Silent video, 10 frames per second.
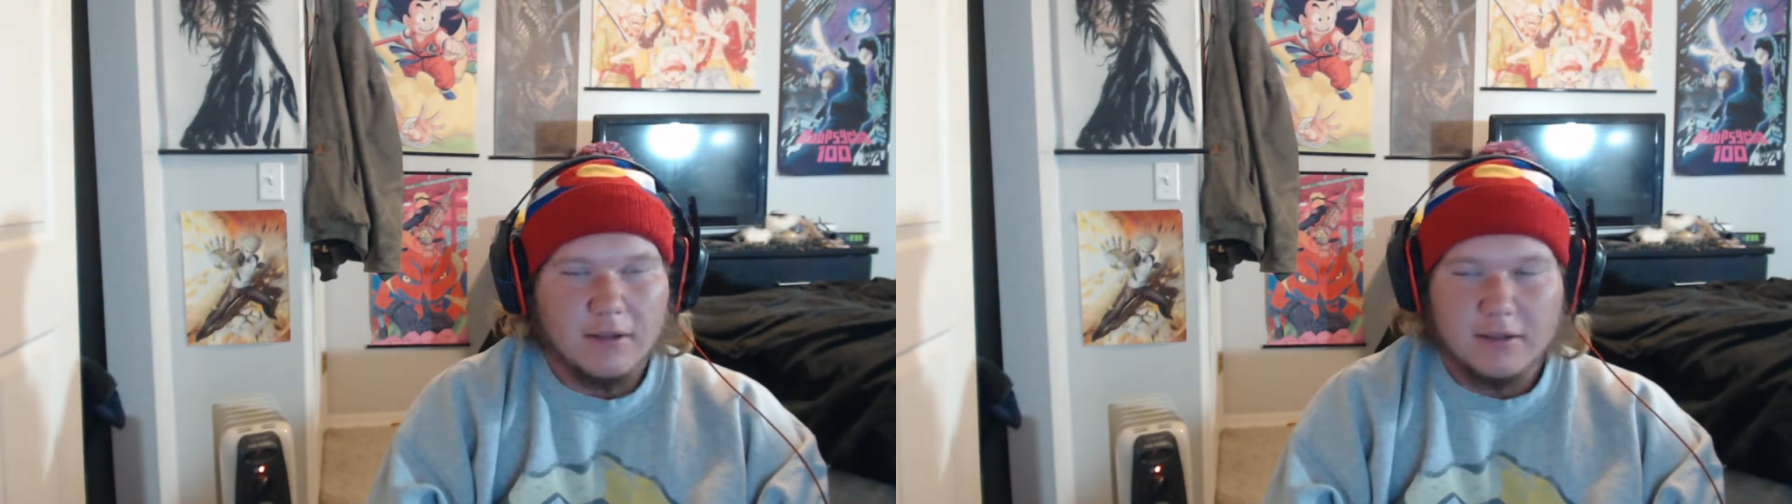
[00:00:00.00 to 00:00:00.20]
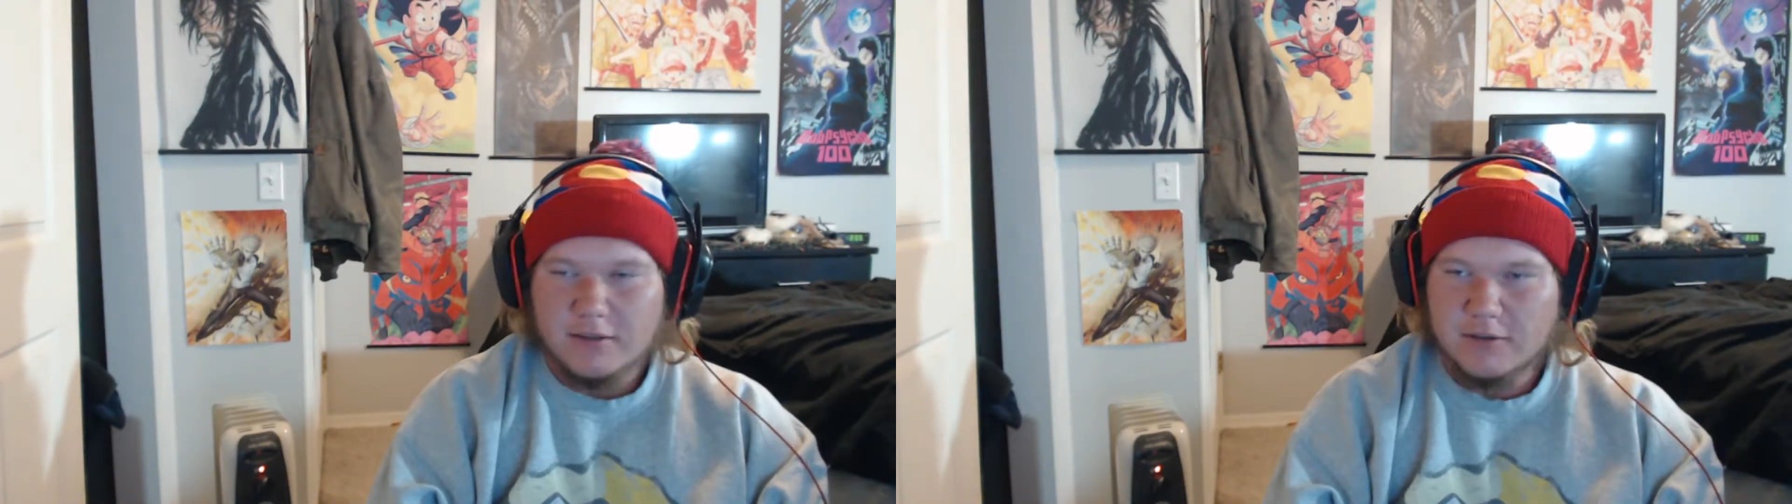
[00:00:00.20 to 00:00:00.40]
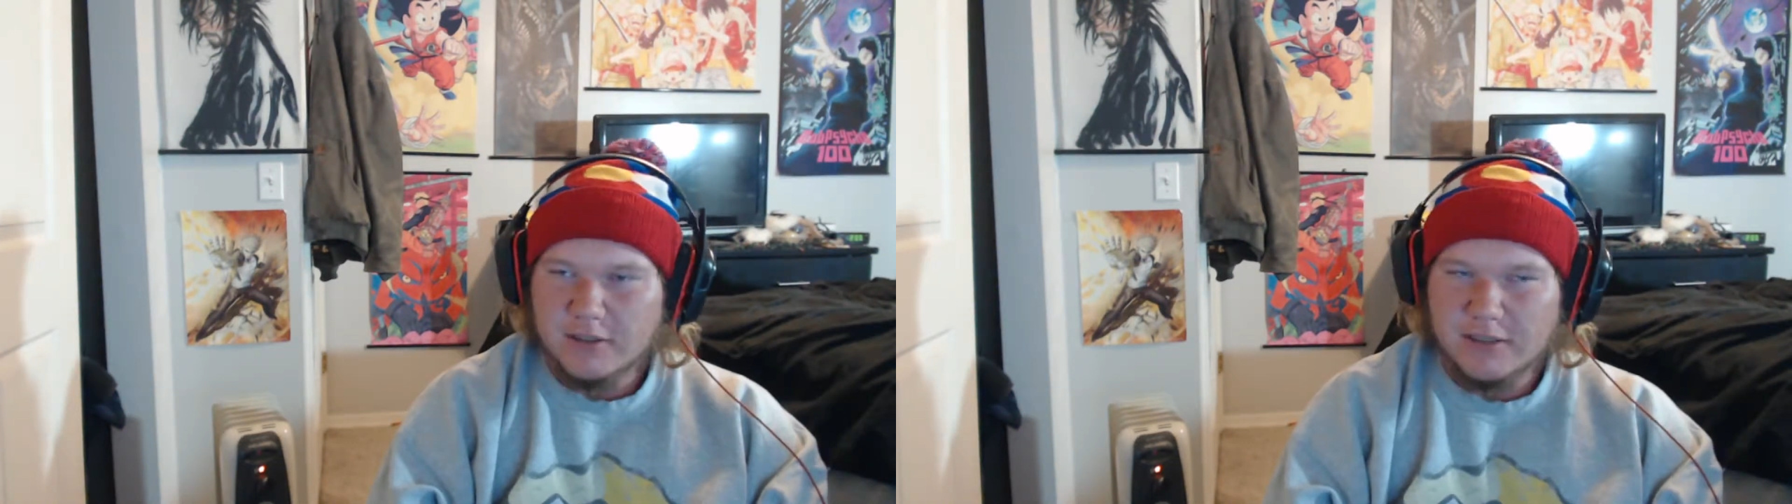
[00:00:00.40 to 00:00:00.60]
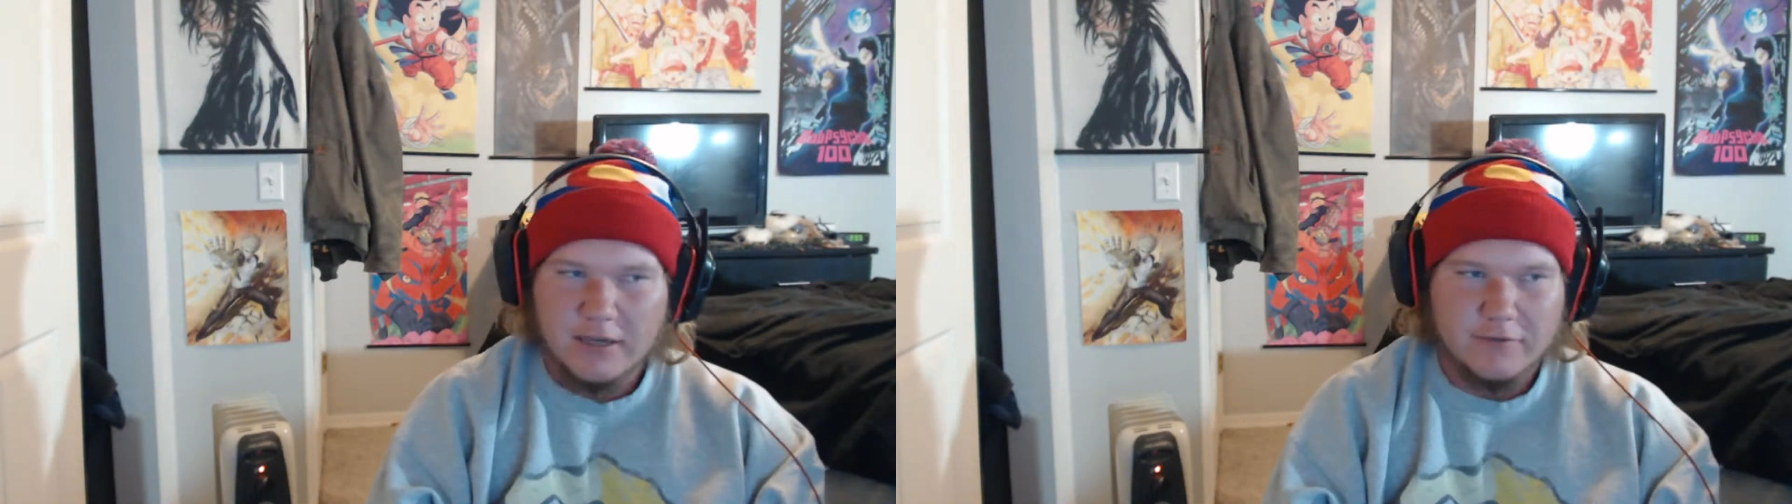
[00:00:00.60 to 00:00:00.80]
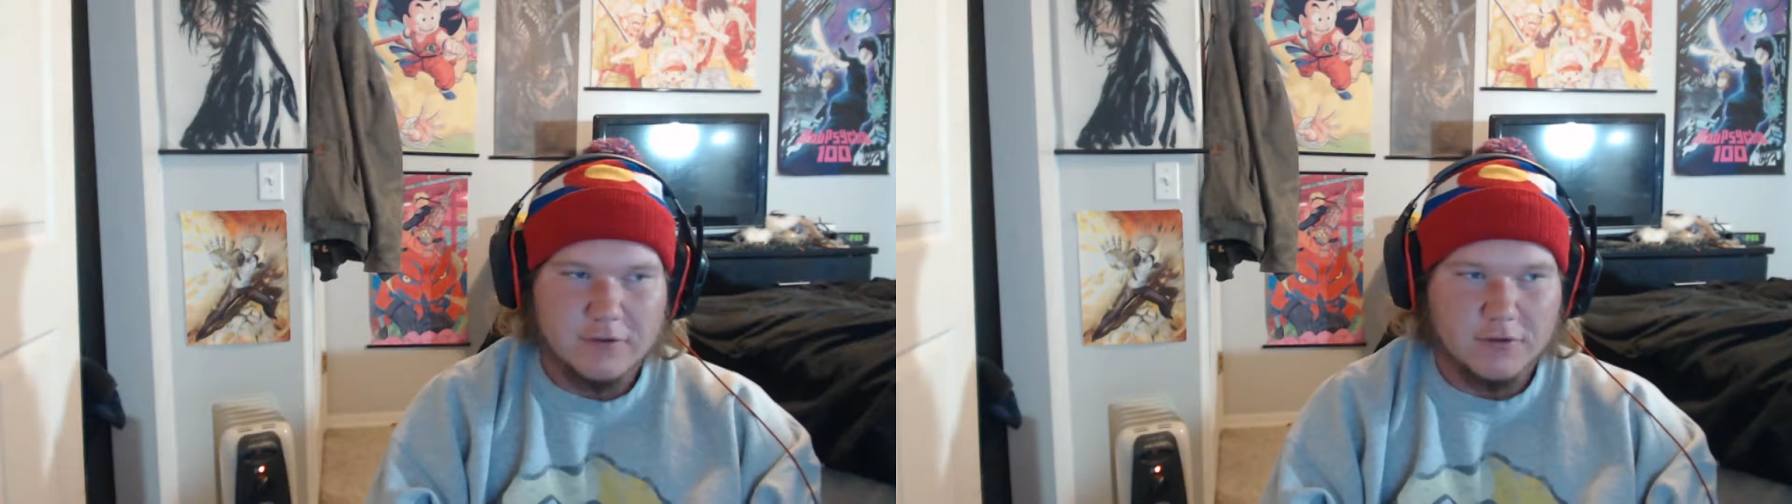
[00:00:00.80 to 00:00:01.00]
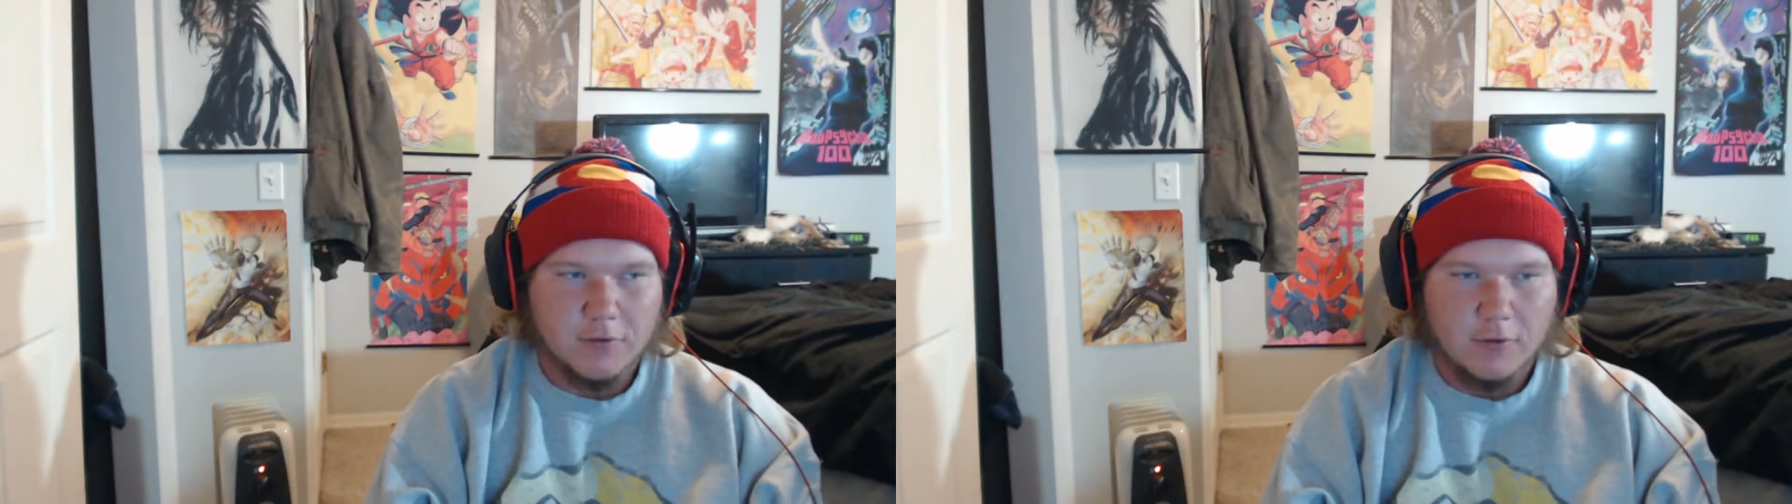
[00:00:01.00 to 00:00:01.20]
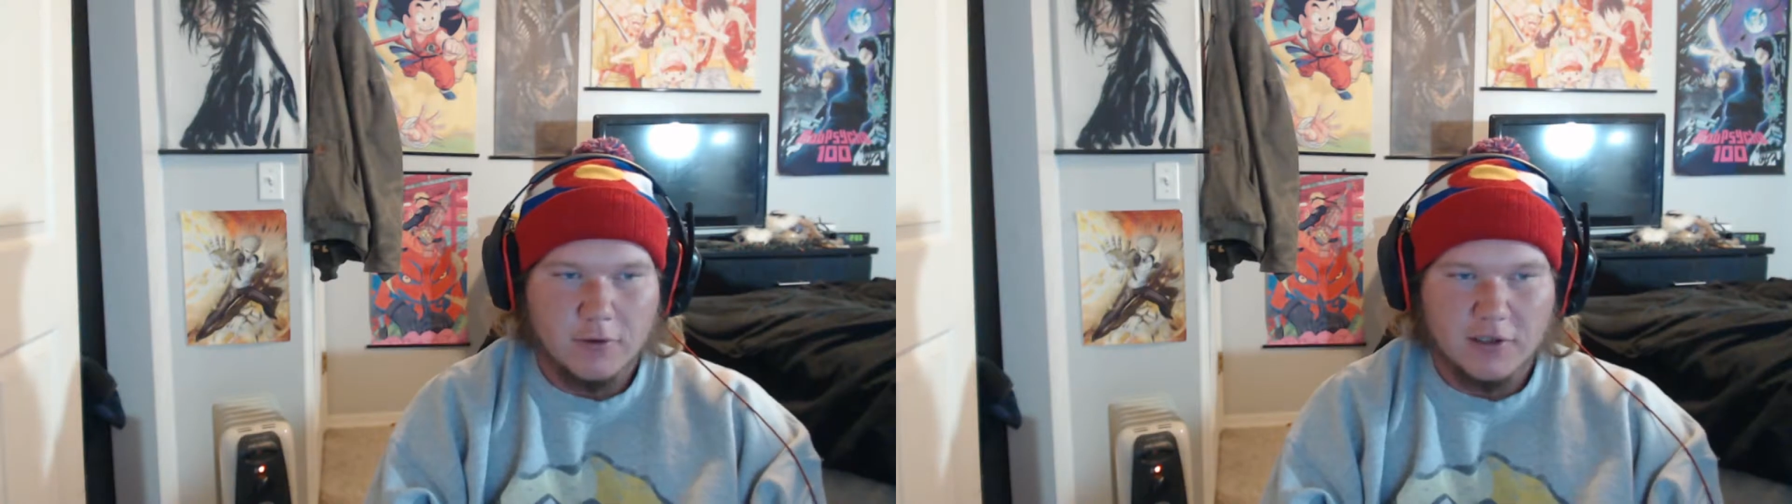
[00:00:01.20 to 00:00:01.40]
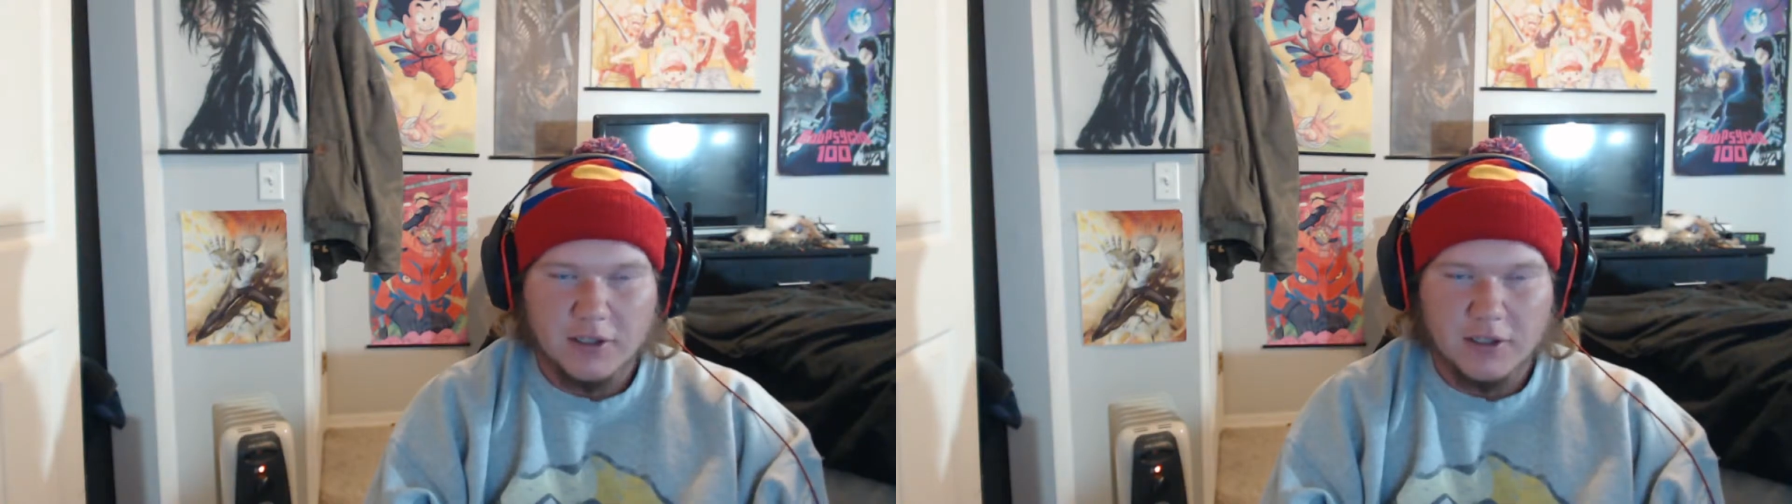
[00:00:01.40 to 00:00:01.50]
it's just after Zoro